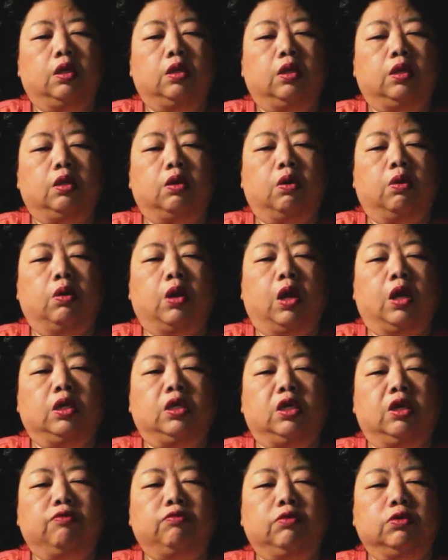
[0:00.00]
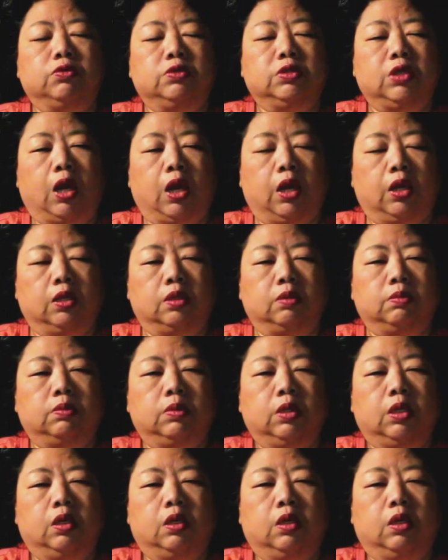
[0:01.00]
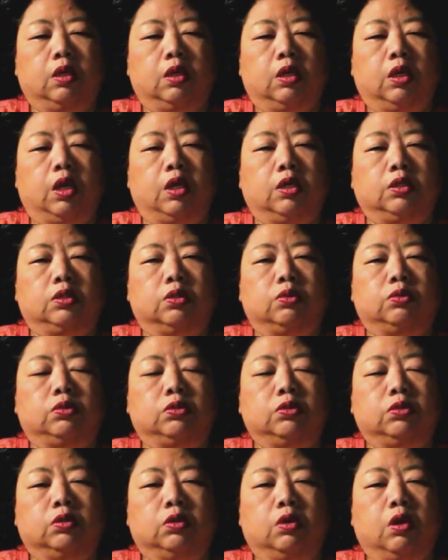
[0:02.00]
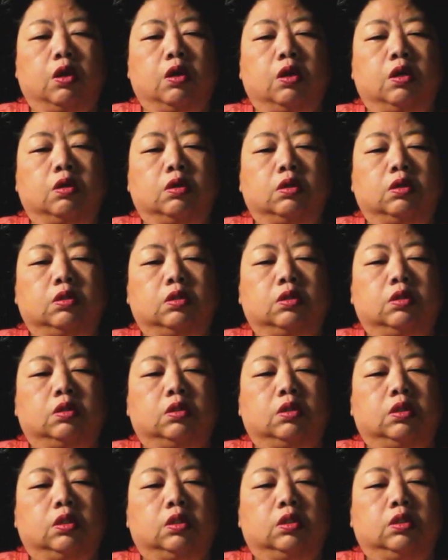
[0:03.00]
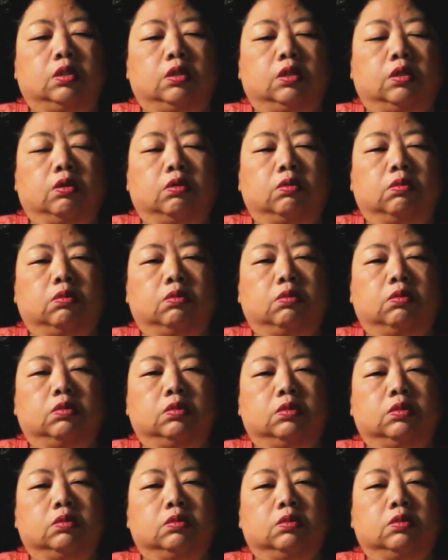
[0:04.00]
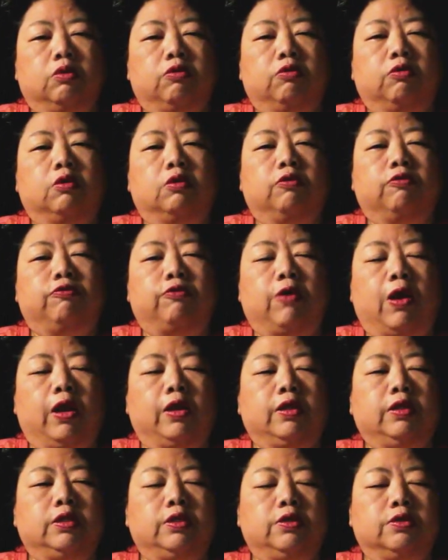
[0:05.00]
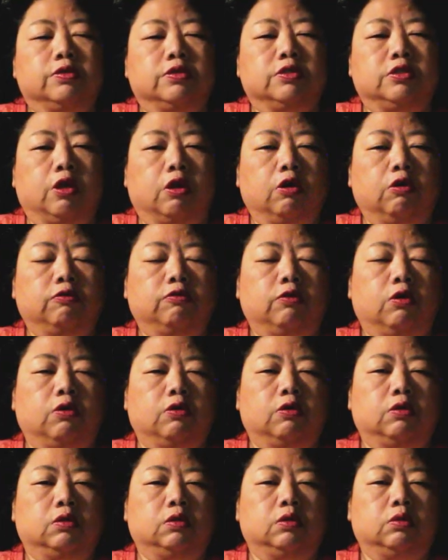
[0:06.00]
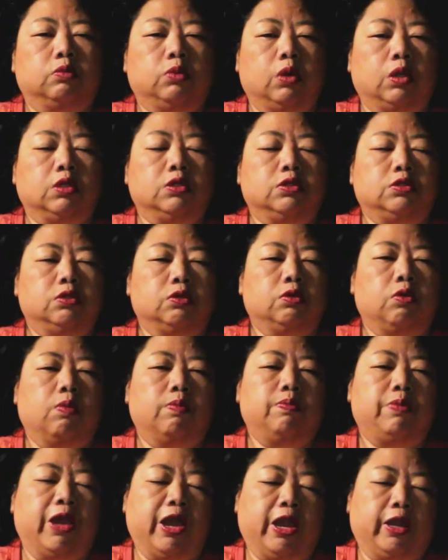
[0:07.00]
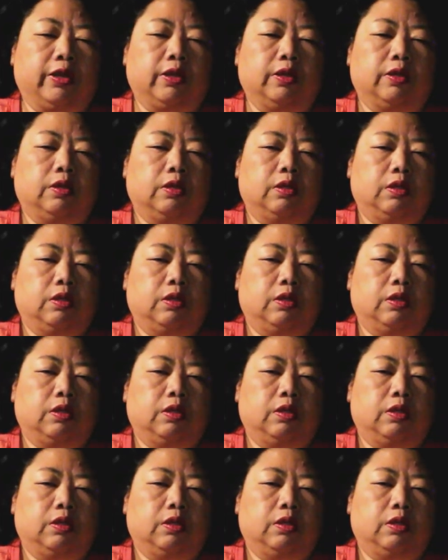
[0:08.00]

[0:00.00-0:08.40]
You know, I give you time until to God, you know, find yourself or wanting to go back.